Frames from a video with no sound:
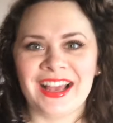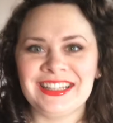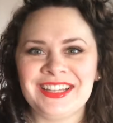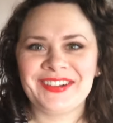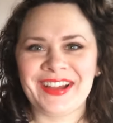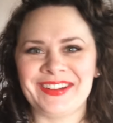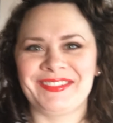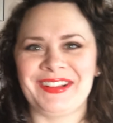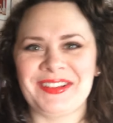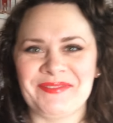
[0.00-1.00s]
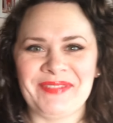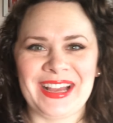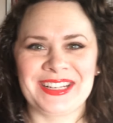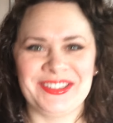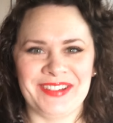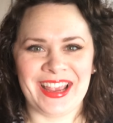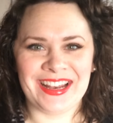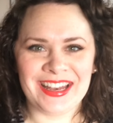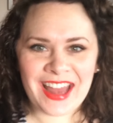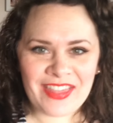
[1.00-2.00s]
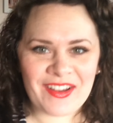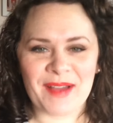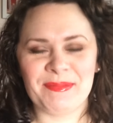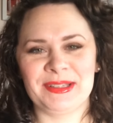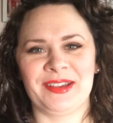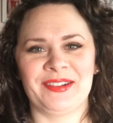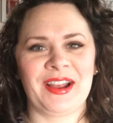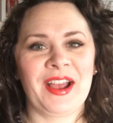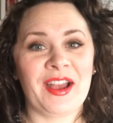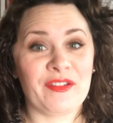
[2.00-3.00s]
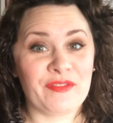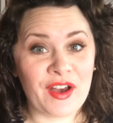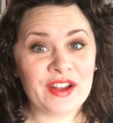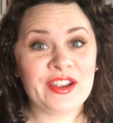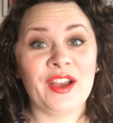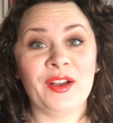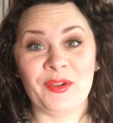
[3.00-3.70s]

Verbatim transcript: Hello and welcome back to another episode of Vodka